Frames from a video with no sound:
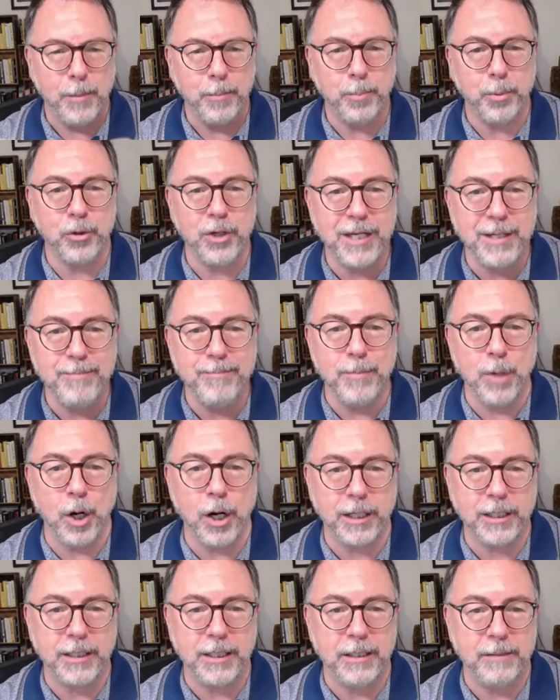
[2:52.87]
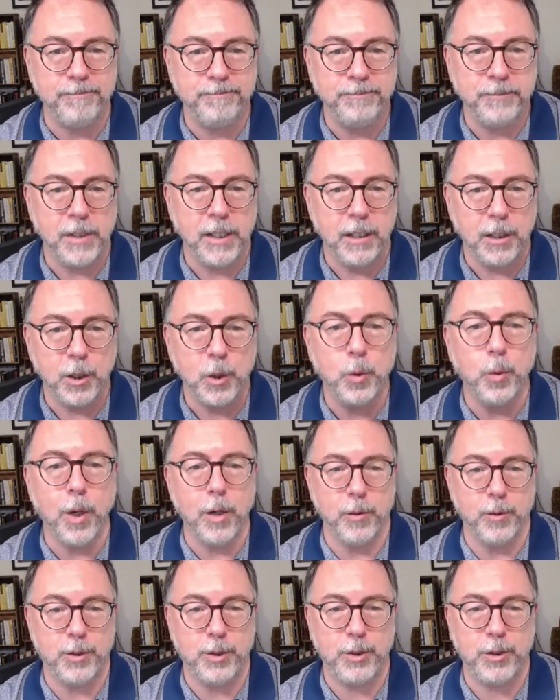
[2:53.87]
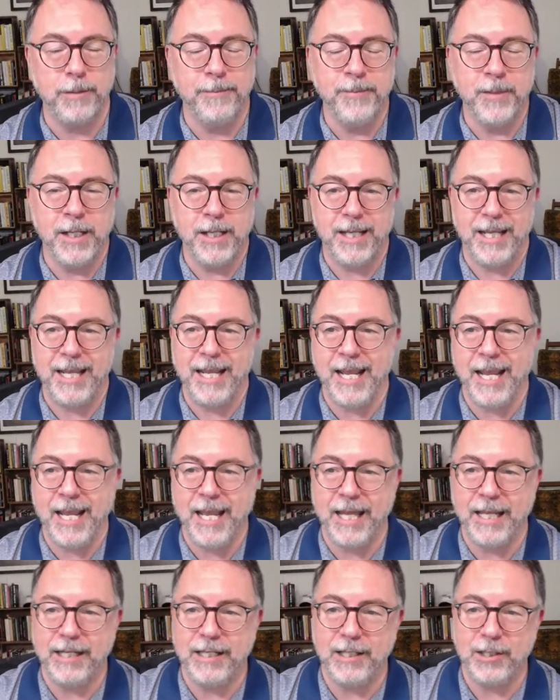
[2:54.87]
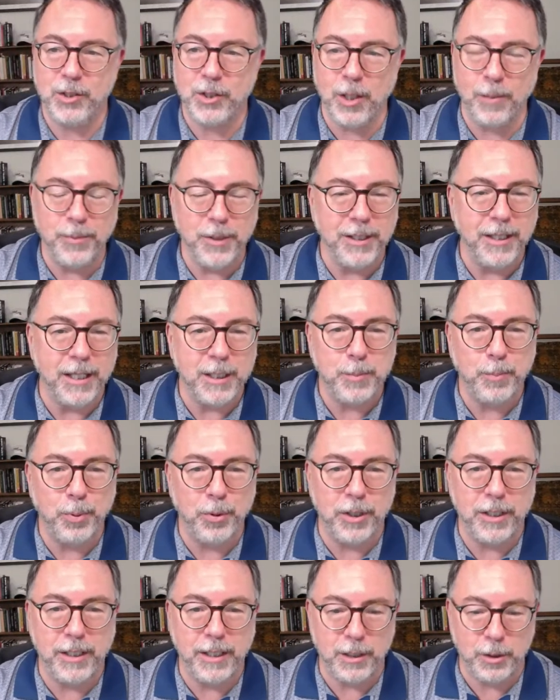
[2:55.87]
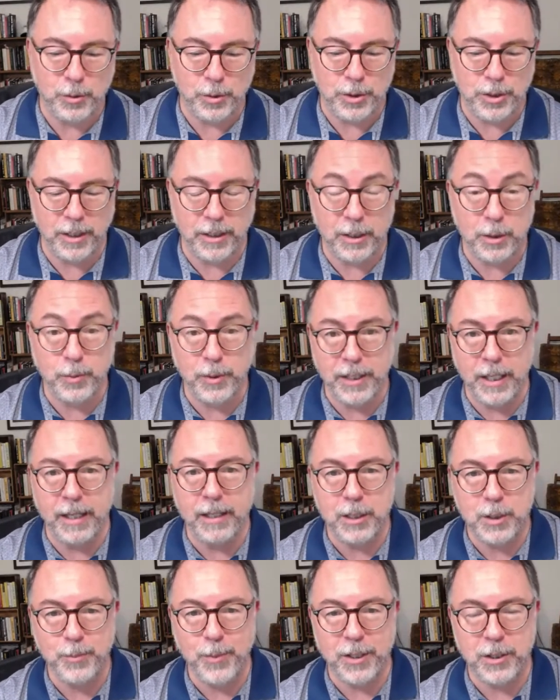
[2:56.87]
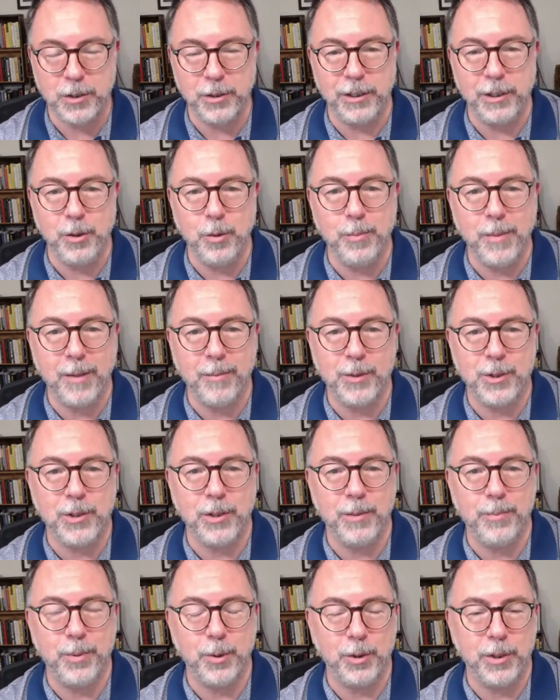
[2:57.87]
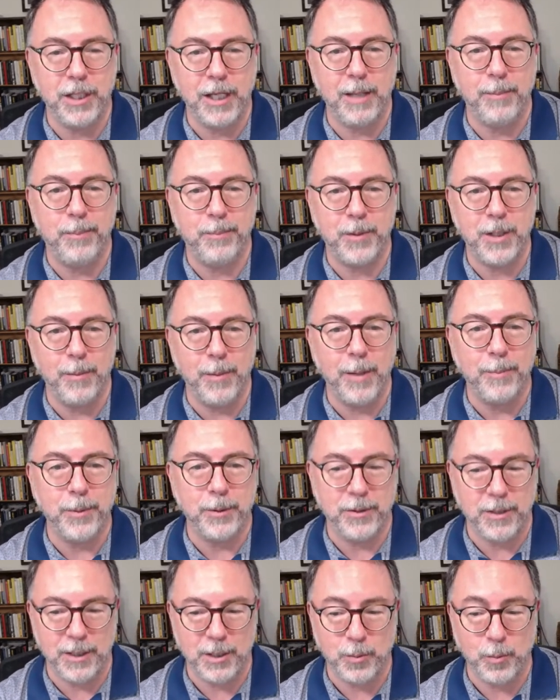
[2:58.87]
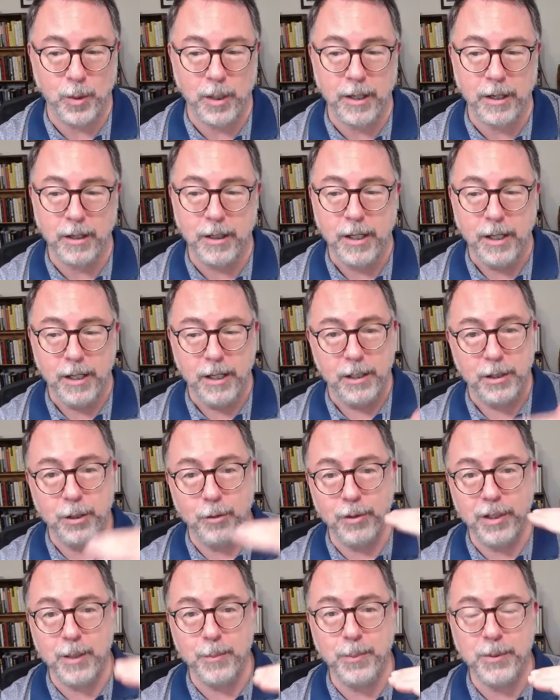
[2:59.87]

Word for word: pre-market quotes. And something that's pretty interesting is we, and especially new members in the boot camp come up with this, where they're in a